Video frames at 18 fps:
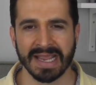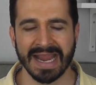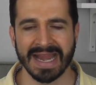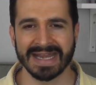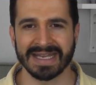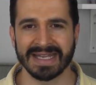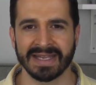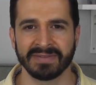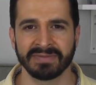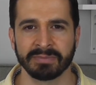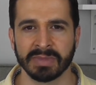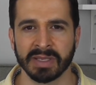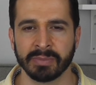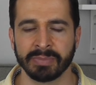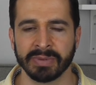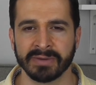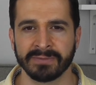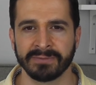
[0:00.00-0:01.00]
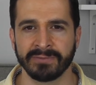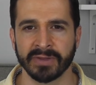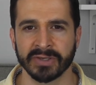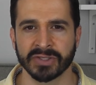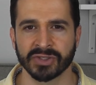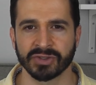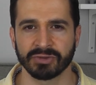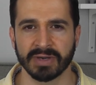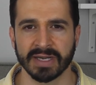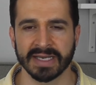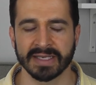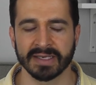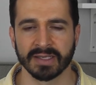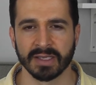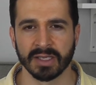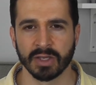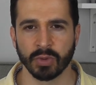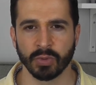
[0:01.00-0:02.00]
and it left me a bit frustrated,
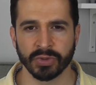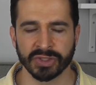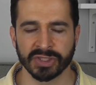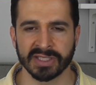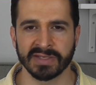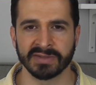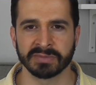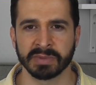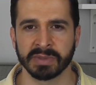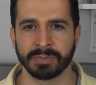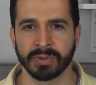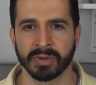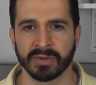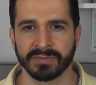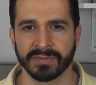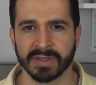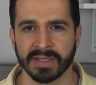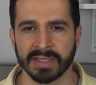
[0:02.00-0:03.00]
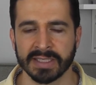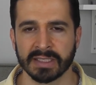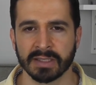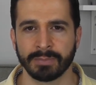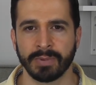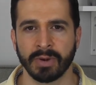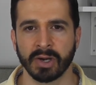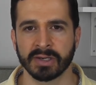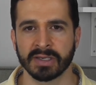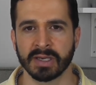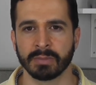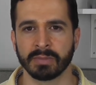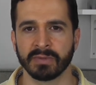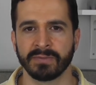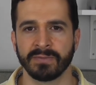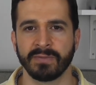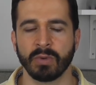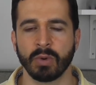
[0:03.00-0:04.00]
which leads me perfectly into part
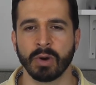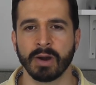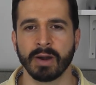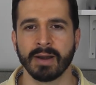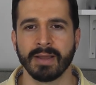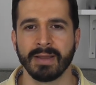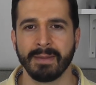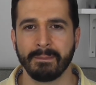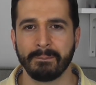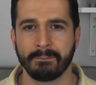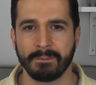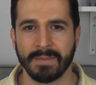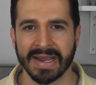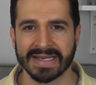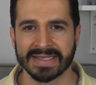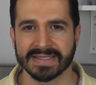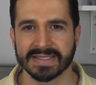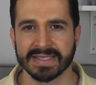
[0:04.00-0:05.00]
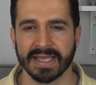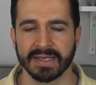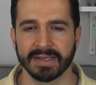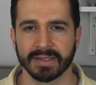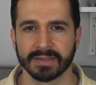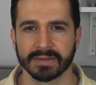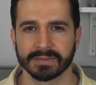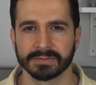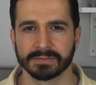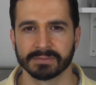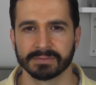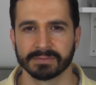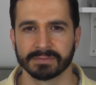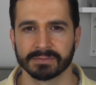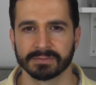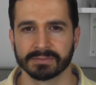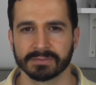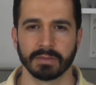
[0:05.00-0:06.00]
number 4, mindset.
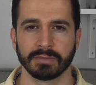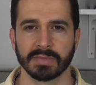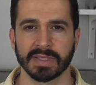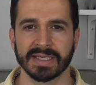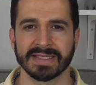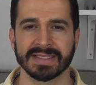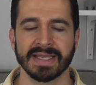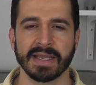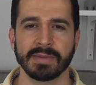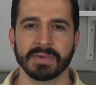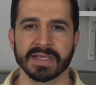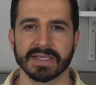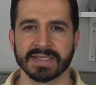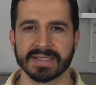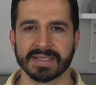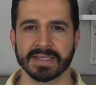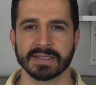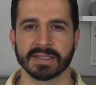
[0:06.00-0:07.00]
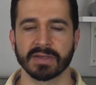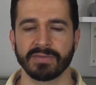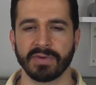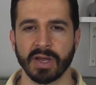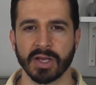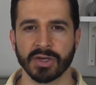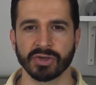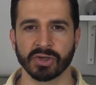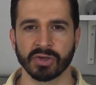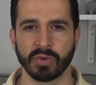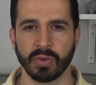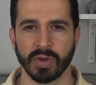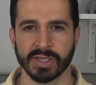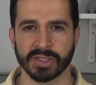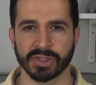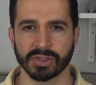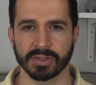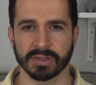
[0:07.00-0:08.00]
The exam consists of 100
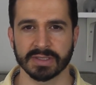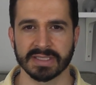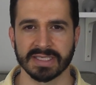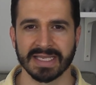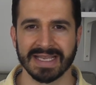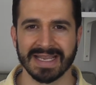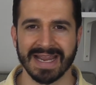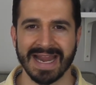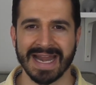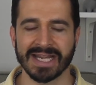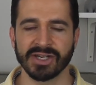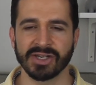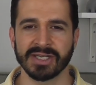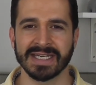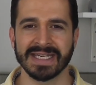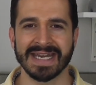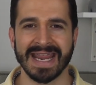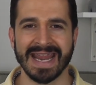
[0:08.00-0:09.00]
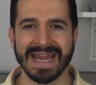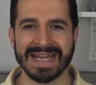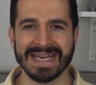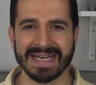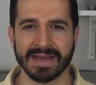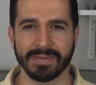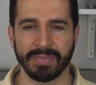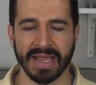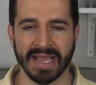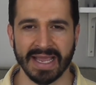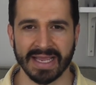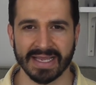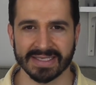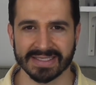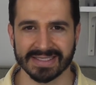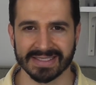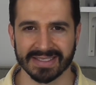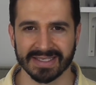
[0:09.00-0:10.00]
questions and you need 80 to
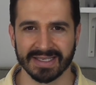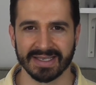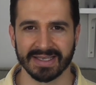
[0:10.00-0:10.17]
pass.